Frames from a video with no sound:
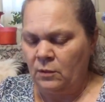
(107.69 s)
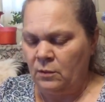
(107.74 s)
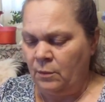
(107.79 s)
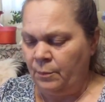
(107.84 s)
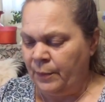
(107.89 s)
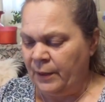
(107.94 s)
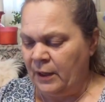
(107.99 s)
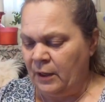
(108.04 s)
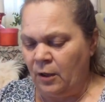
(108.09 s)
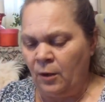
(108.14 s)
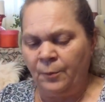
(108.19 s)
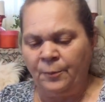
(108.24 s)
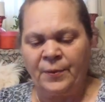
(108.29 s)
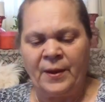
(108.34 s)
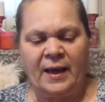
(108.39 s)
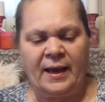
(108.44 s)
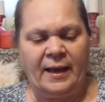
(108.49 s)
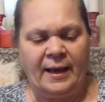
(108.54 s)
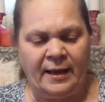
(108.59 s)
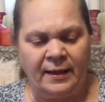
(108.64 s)
a pair of
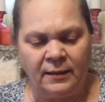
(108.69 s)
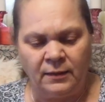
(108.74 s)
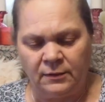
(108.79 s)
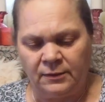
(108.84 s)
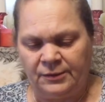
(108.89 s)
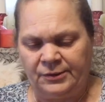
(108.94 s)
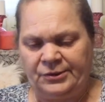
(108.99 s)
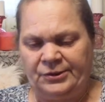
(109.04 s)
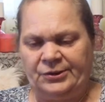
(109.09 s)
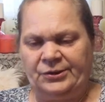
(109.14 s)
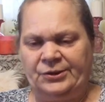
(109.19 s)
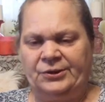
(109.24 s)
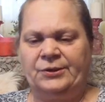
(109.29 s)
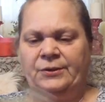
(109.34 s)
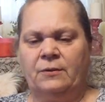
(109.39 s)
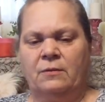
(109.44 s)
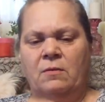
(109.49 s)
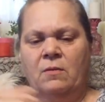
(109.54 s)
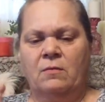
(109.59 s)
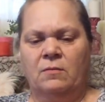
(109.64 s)
pants.
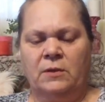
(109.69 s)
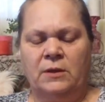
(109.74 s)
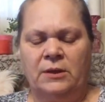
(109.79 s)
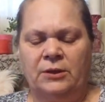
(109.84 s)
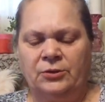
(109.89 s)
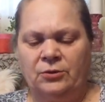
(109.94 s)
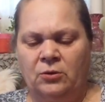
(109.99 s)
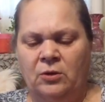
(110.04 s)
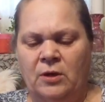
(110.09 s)
These are